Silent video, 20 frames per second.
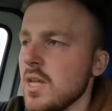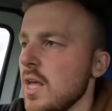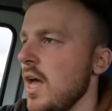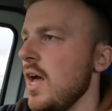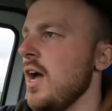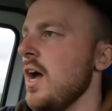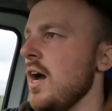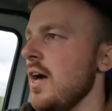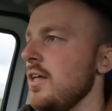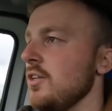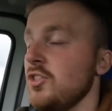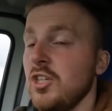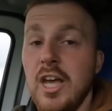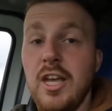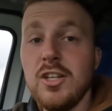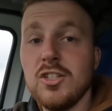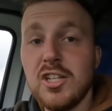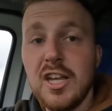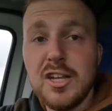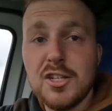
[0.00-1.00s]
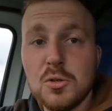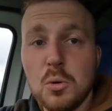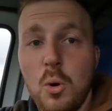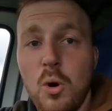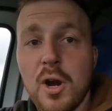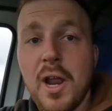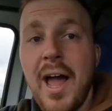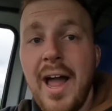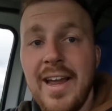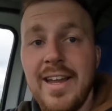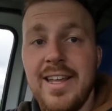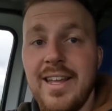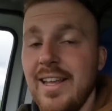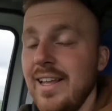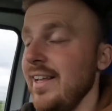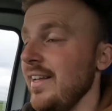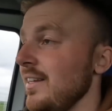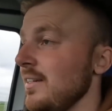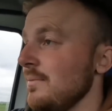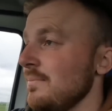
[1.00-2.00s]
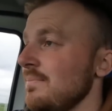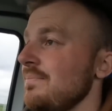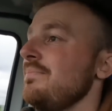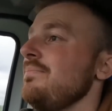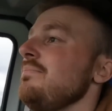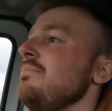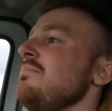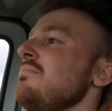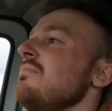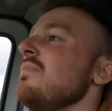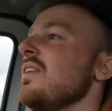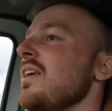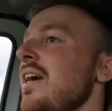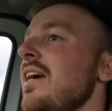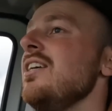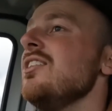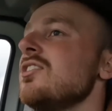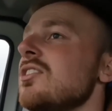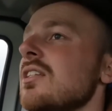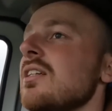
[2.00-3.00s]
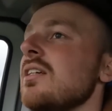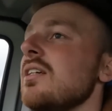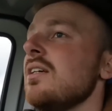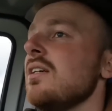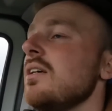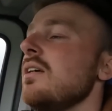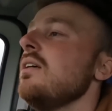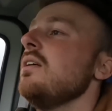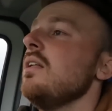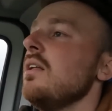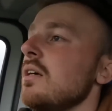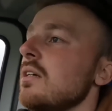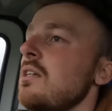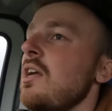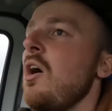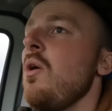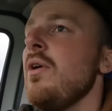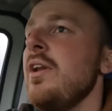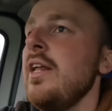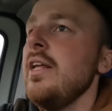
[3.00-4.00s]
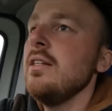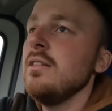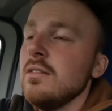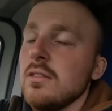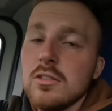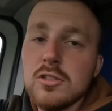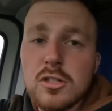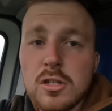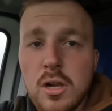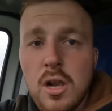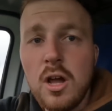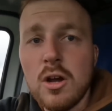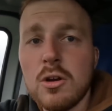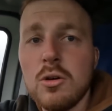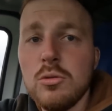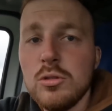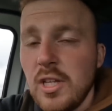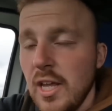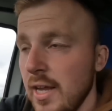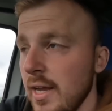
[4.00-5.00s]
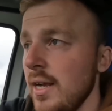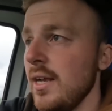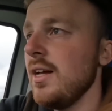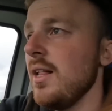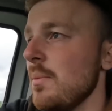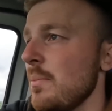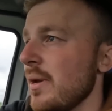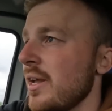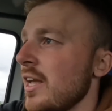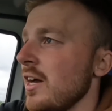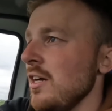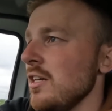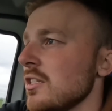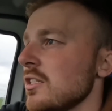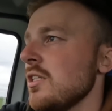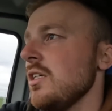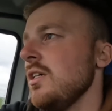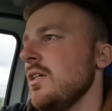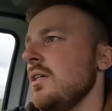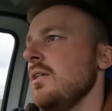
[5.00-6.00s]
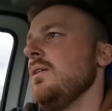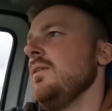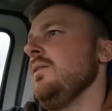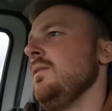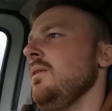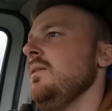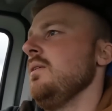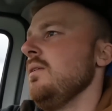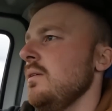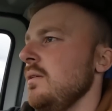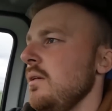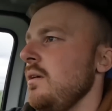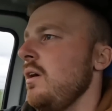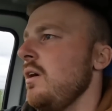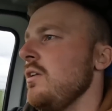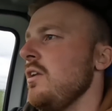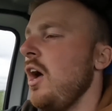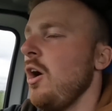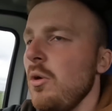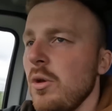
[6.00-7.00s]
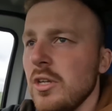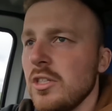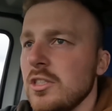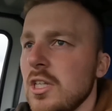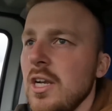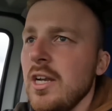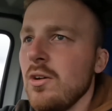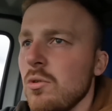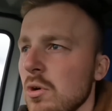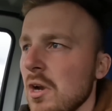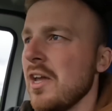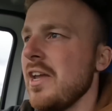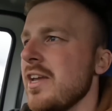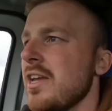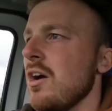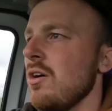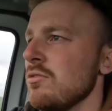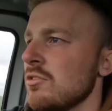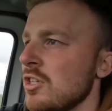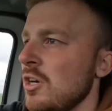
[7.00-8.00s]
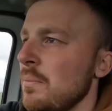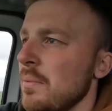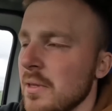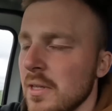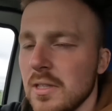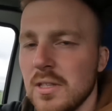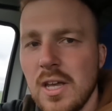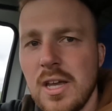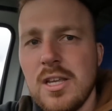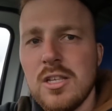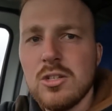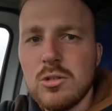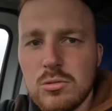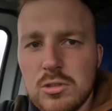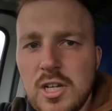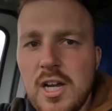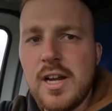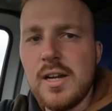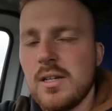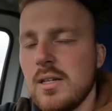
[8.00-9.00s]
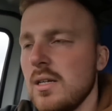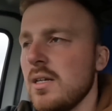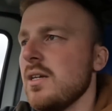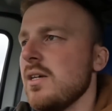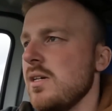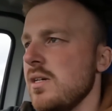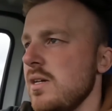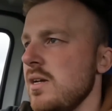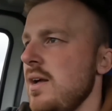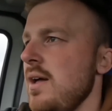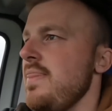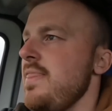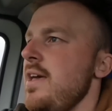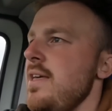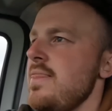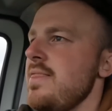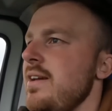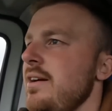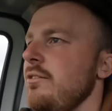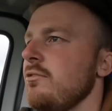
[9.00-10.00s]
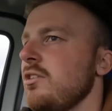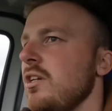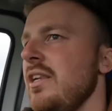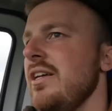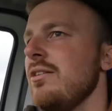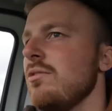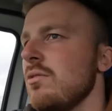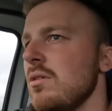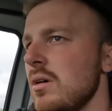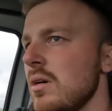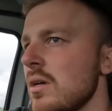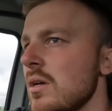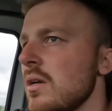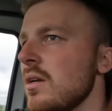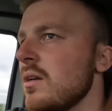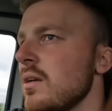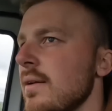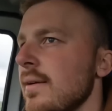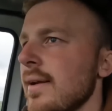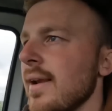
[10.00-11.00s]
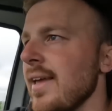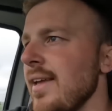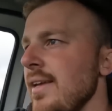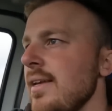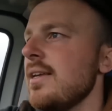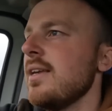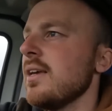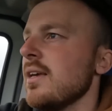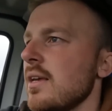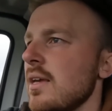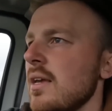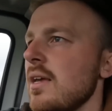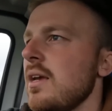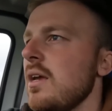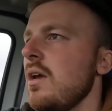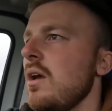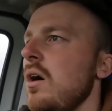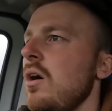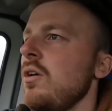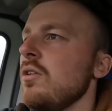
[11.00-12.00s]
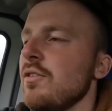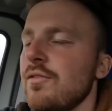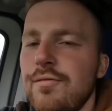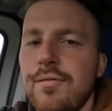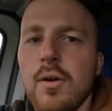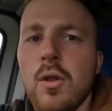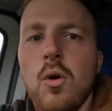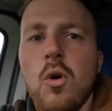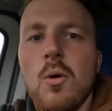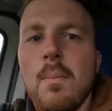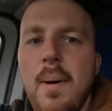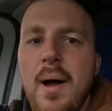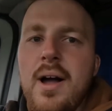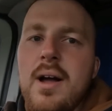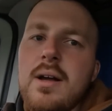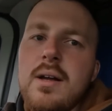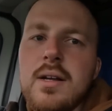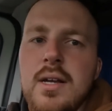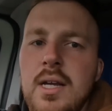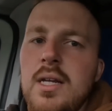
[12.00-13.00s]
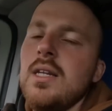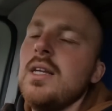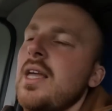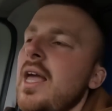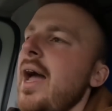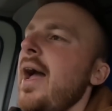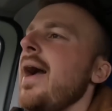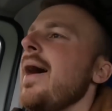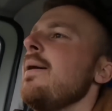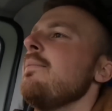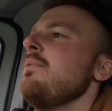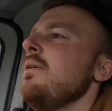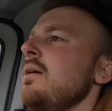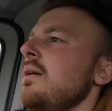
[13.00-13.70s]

The T6 180 is going into the local dealer because I noticed a little leak on top of the diesel tank, and then there was a little leak on the floor mat in the cab,